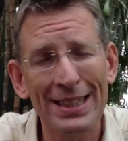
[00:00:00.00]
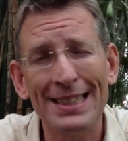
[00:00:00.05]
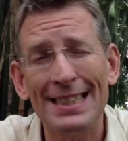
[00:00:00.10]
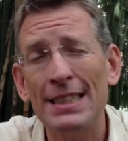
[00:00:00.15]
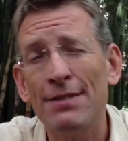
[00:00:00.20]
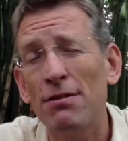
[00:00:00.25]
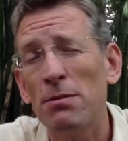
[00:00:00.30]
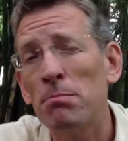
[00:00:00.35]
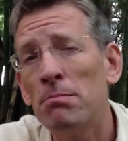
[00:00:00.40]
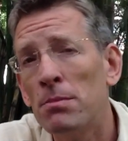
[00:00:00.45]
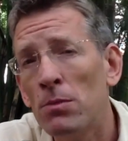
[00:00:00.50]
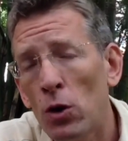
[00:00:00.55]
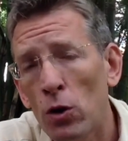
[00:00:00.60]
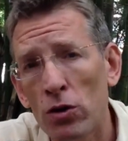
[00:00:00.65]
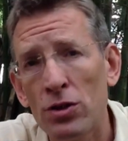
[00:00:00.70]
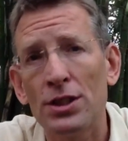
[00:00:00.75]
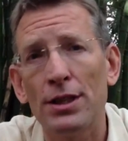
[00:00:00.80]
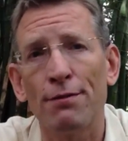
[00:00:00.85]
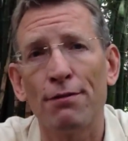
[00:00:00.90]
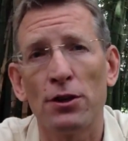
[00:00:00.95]
It's even
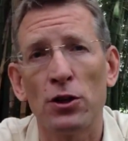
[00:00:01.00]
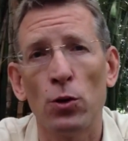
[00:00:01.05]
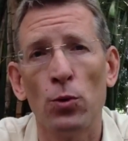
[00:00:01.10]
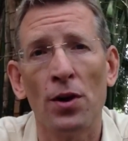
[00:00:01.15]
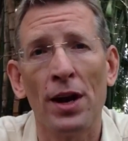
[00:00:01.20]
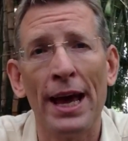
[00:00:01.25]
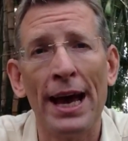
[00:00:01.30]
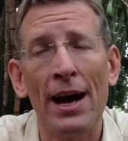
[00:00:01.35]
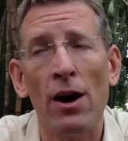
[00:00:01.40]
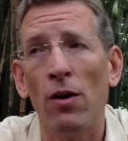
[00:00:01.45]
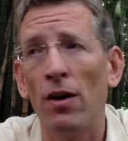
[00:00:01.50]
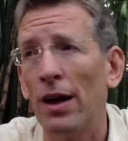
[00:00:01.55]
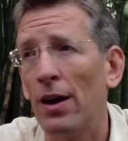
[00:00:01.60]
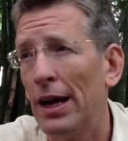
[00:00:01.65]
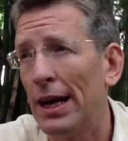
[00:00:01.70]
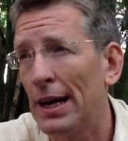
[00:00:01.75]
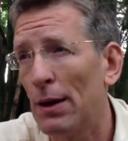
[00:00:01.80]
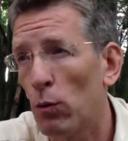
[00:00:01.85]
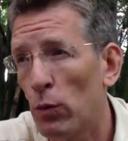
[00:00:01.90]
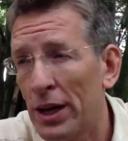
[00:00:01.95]
more difficult now
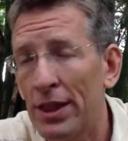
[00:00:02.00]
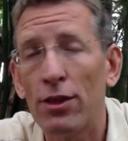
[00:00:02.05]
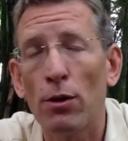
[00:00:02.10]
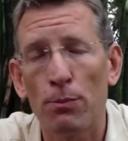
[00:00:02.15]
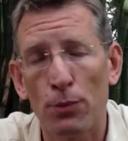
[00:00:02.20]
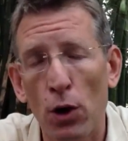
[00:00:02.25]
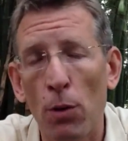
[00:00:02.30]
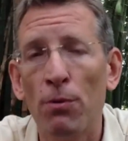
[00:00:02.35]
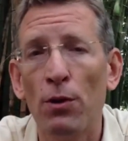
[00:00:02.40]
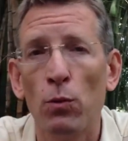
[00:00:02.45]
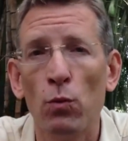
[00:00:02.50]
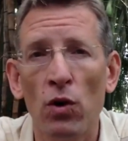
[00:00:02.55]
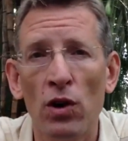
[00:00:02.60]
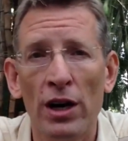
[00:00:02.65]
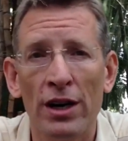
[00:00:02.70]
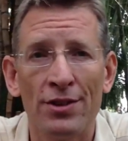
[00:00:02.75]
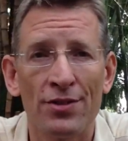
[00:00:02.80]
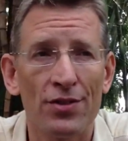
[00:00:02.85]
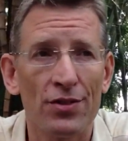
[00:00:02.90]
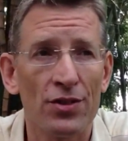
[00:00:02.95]
with the problem
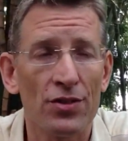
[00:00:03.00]
worse.